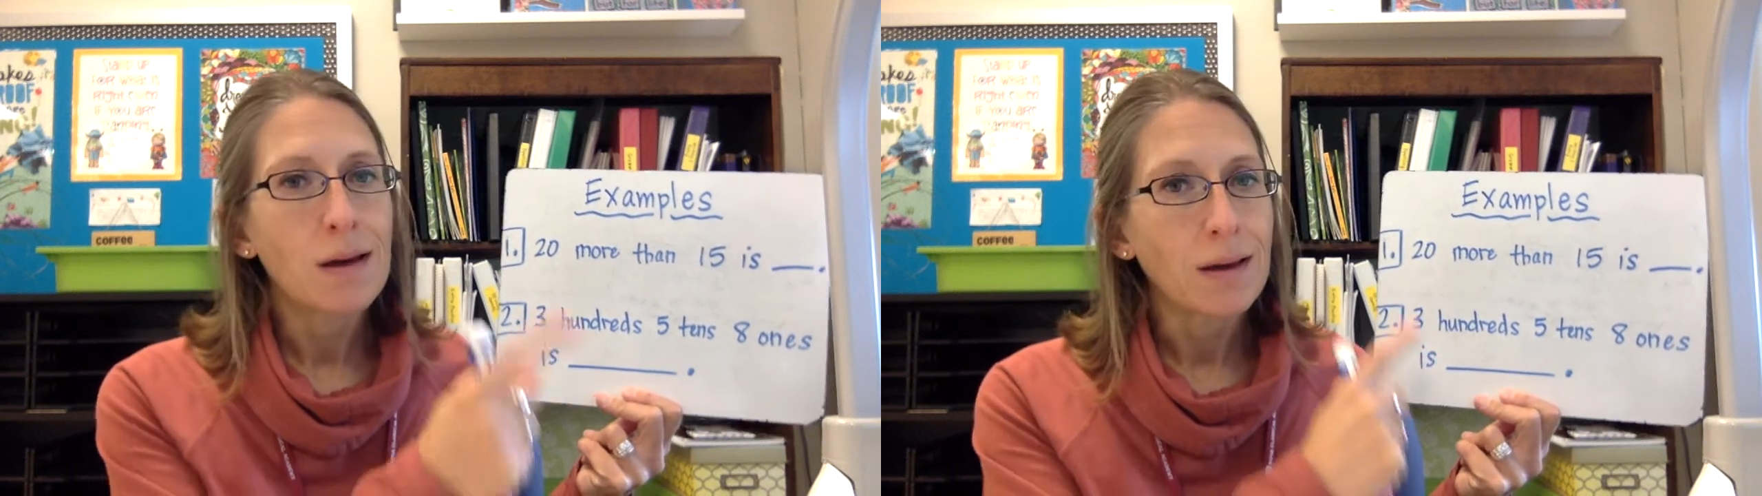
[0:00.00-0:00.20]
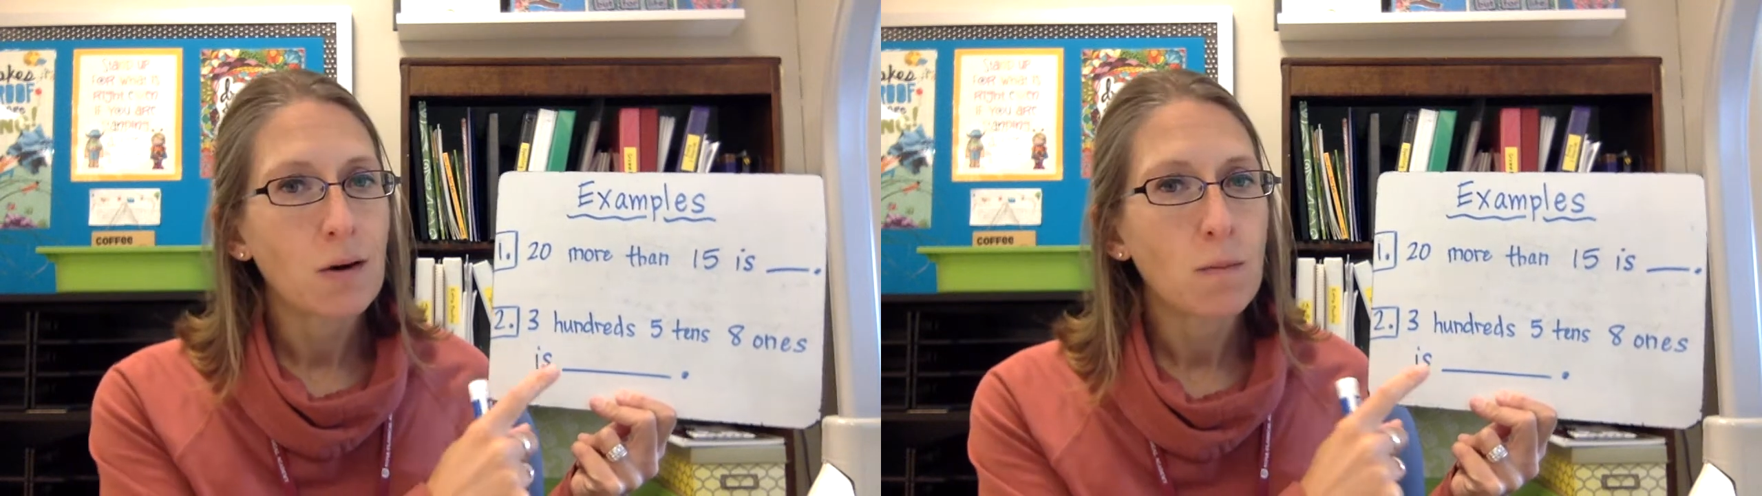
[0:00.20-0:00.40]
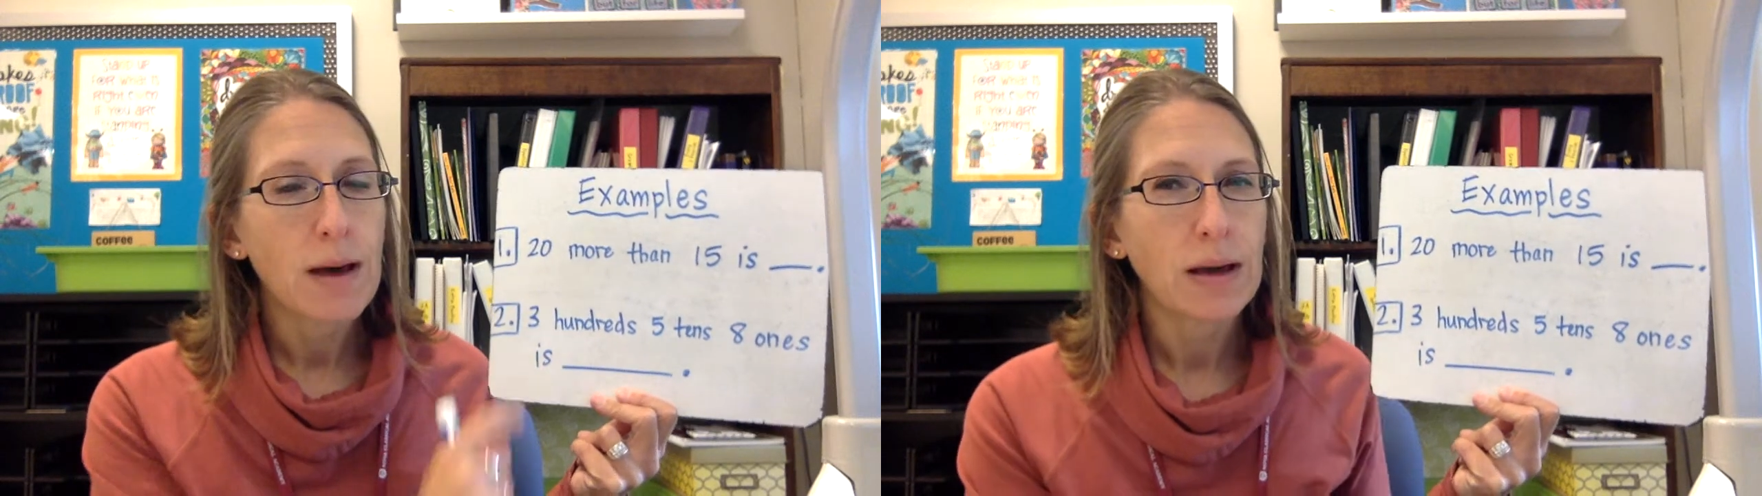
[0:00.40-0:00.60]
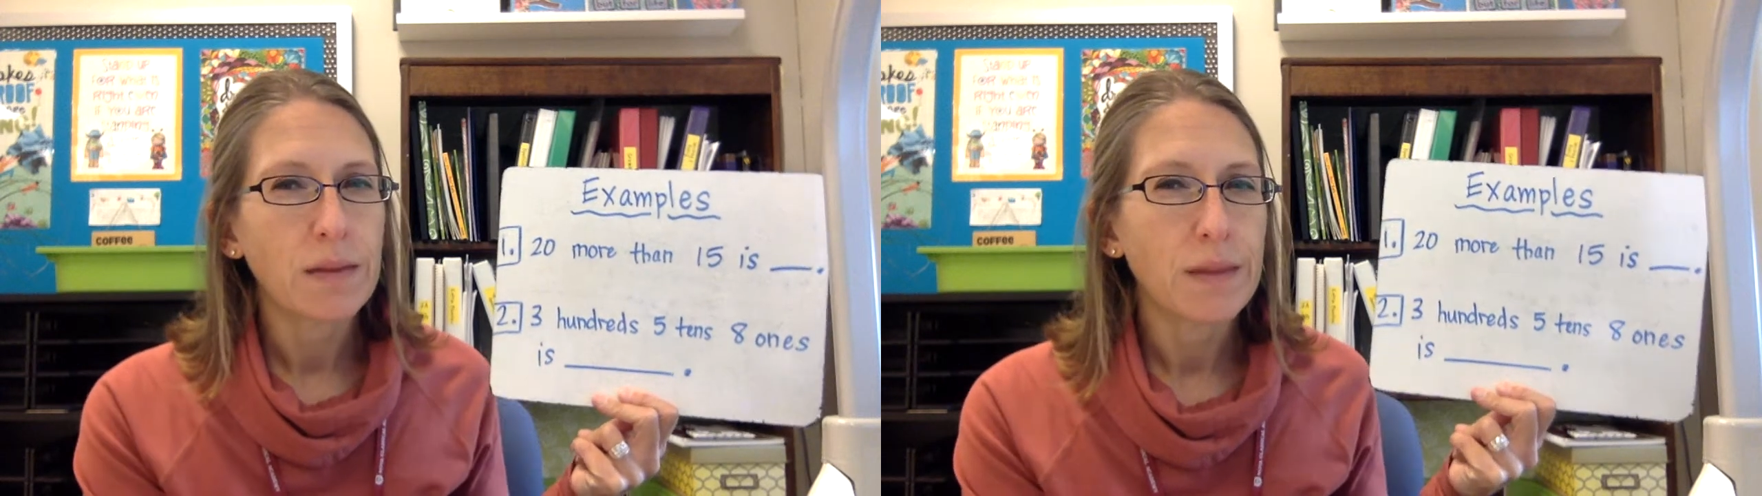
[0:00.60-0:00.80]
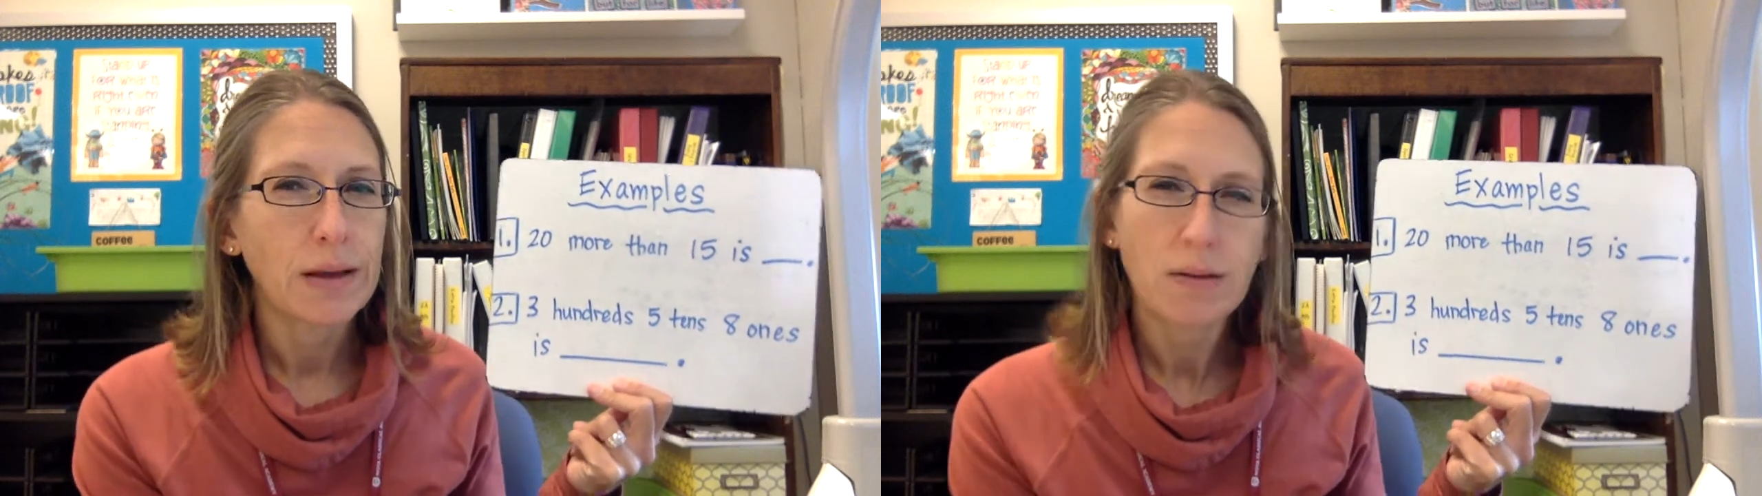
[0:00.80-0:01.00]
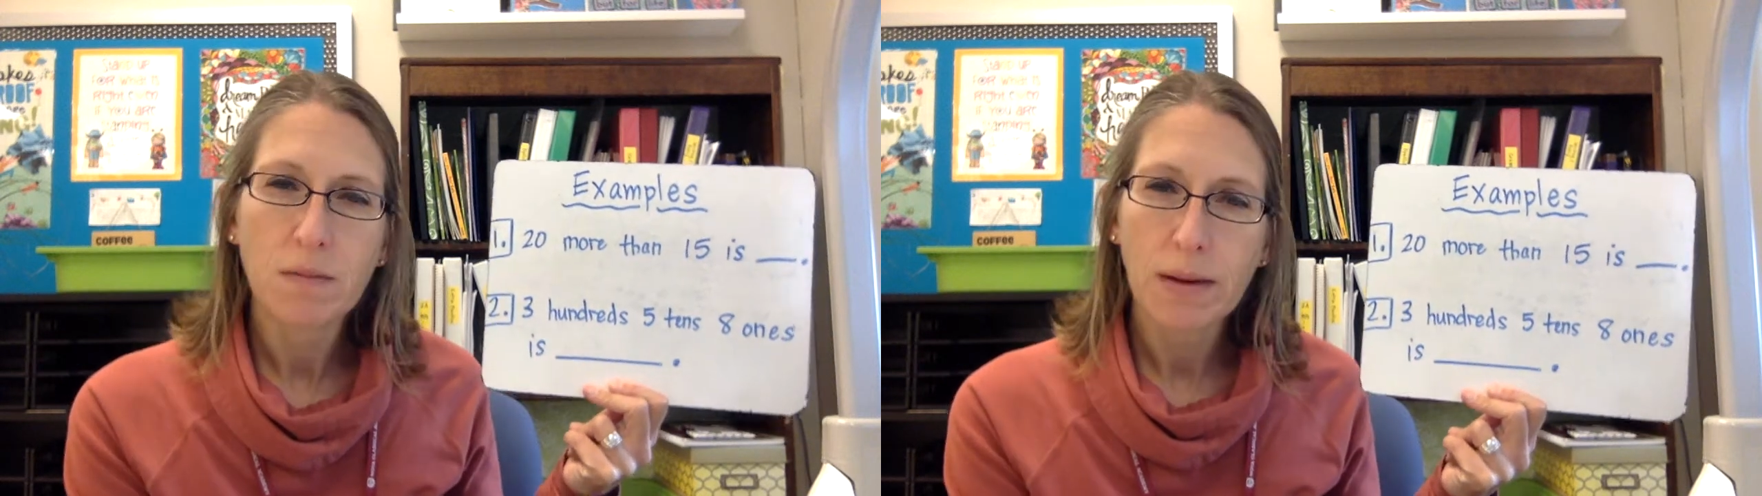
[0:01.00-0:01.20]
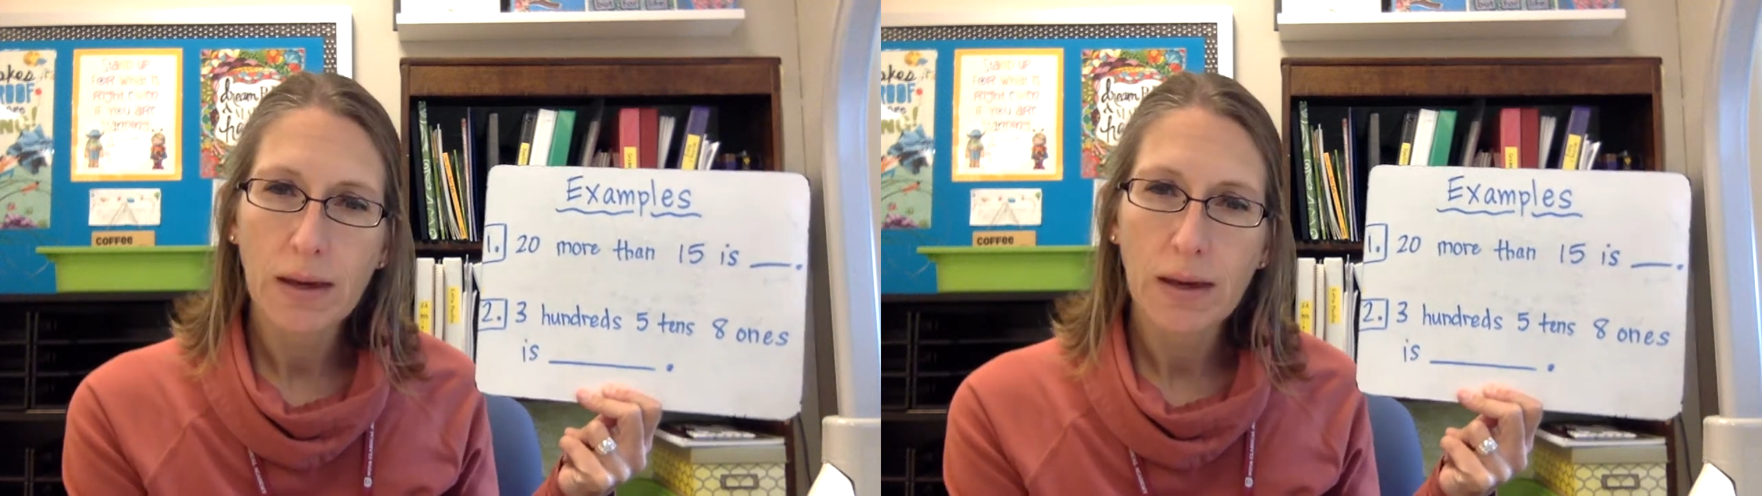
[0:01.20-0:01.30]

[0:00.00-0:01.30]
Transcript: and go back and think, does my